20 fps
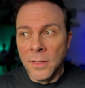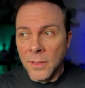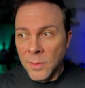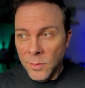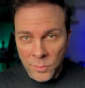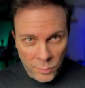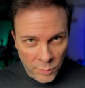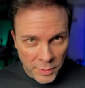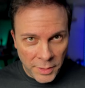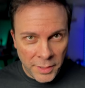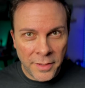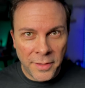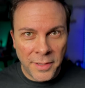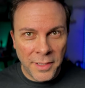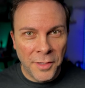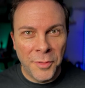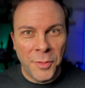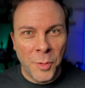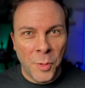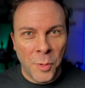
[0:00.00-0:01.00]
with the
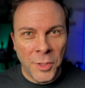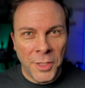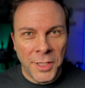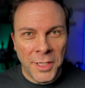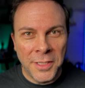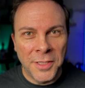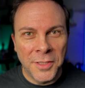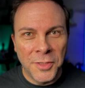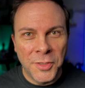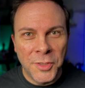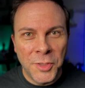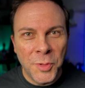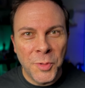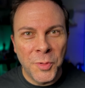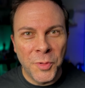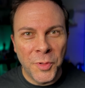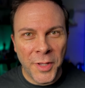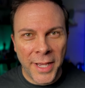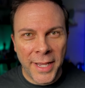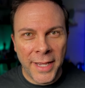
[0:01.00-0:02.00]
authority to
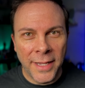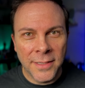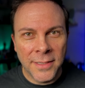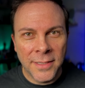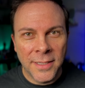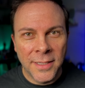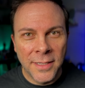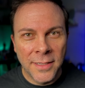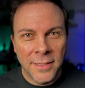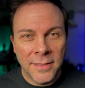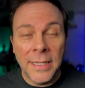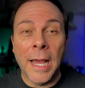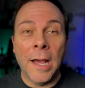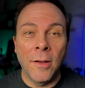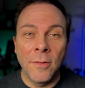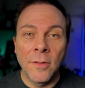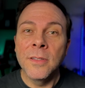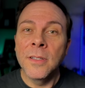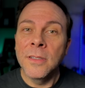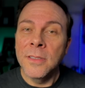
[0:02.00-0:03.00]
do that. Now,
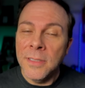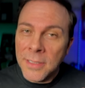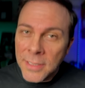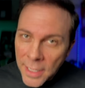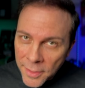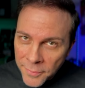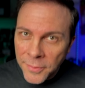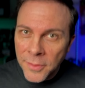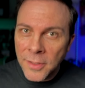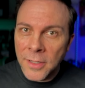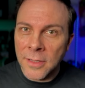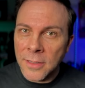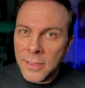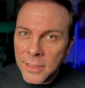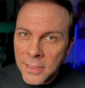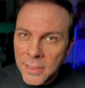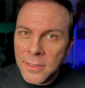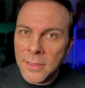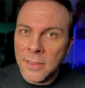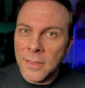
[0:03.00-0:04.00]

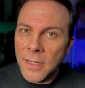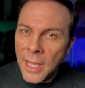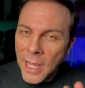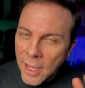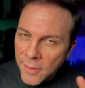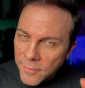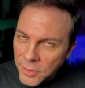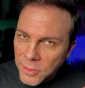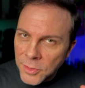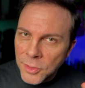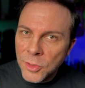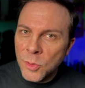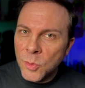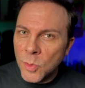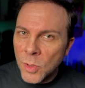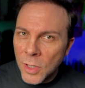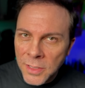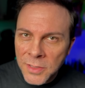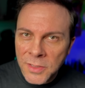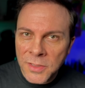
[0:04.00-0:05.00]
definitely have a
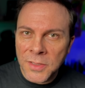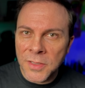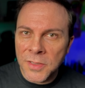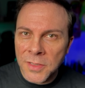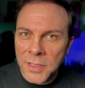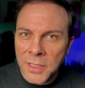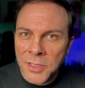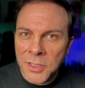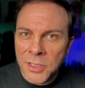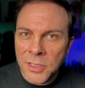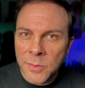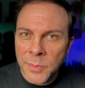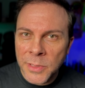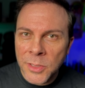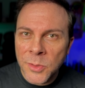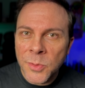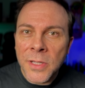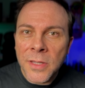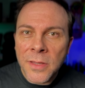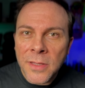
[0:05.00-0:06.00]
nuanced distinction
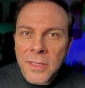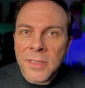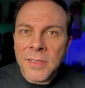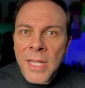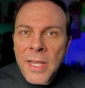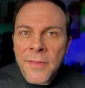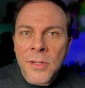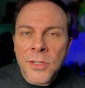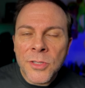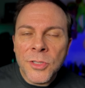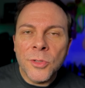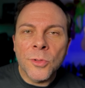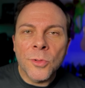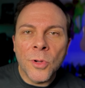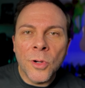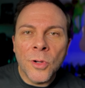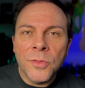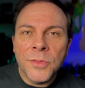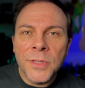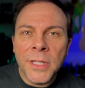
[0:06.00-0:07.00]
between the
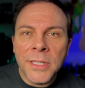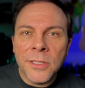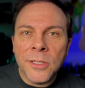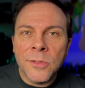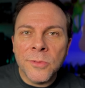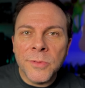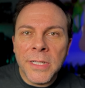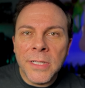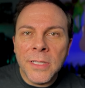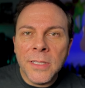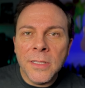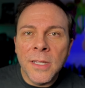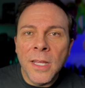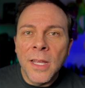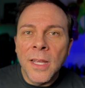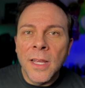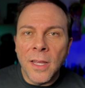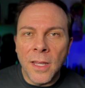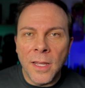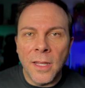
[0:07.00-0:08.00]
7-year-old that you're reading
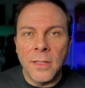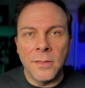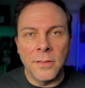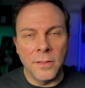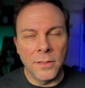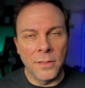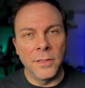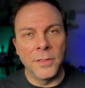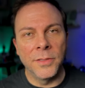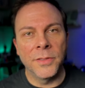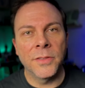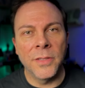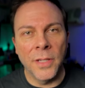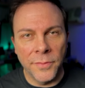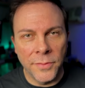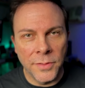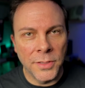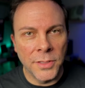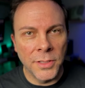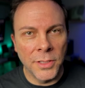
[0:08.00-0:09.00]
and the
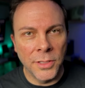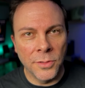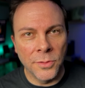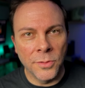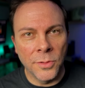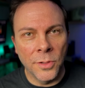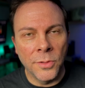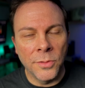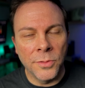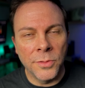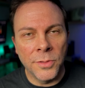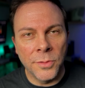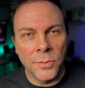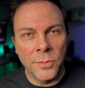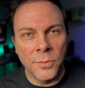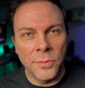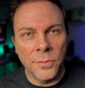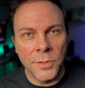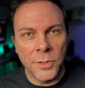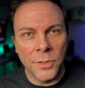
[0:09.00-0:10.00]
70-year-old
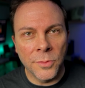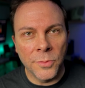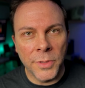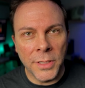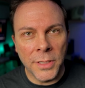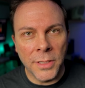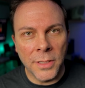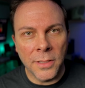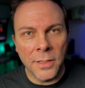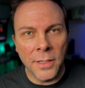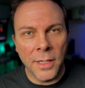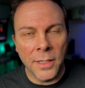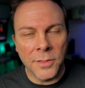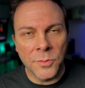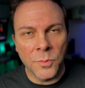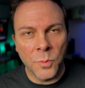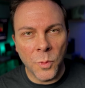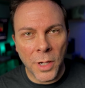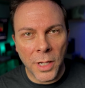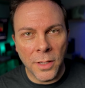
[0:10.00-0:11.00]
who you're reading
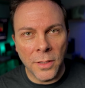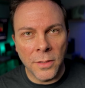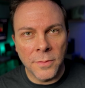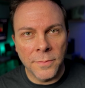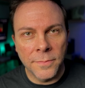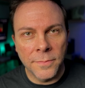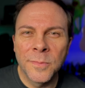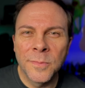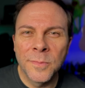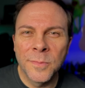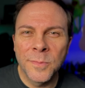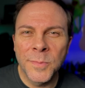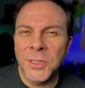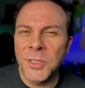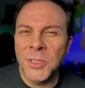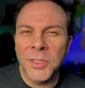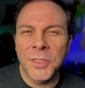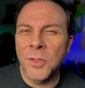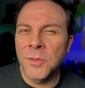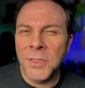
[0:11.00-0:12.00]
as well. But
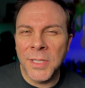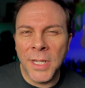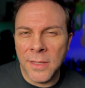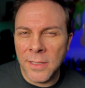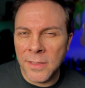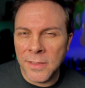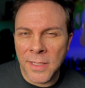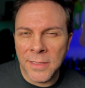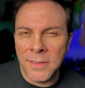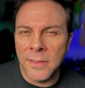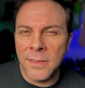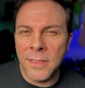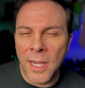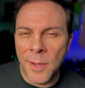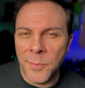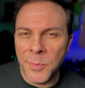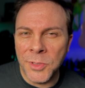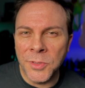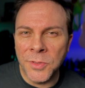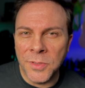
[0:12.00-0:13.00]
just don't take this as the
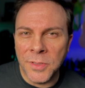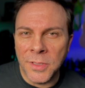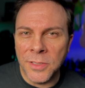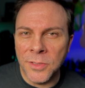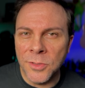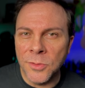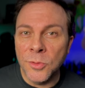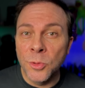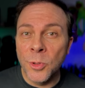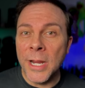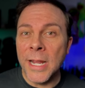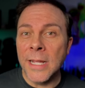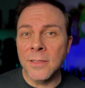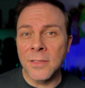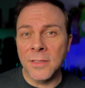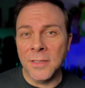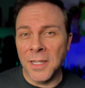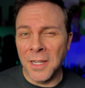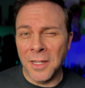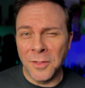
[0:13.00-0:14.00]
opportunity to
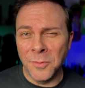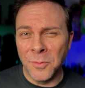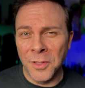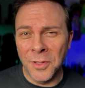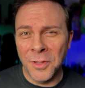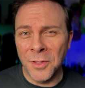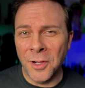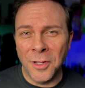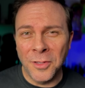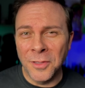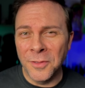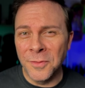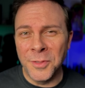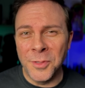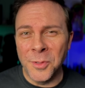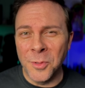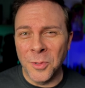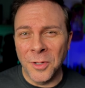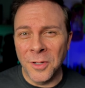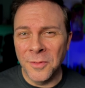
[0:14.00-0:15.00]
grandstand with all of
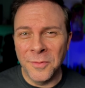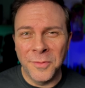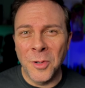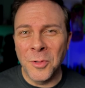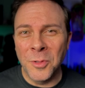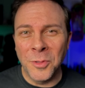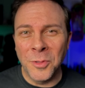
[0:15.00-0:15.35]
your vocal